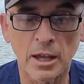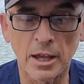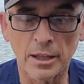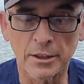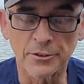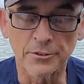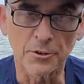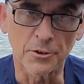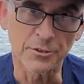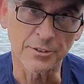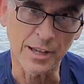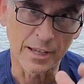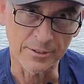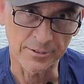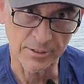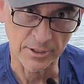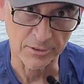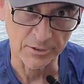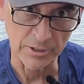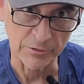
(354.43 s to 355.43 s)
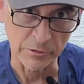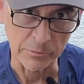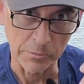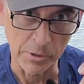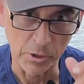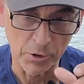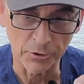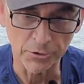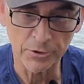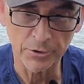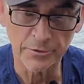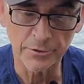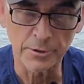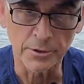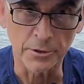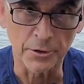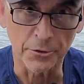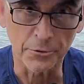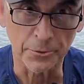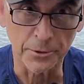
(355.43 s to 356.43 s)
And so it's got 6 different modes,
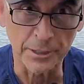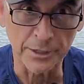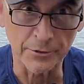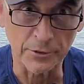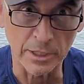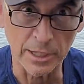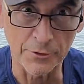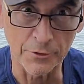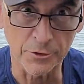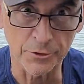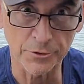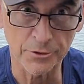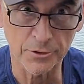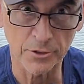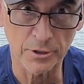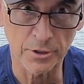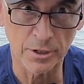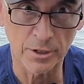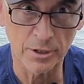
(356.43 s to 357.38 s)
you know, 3 different levels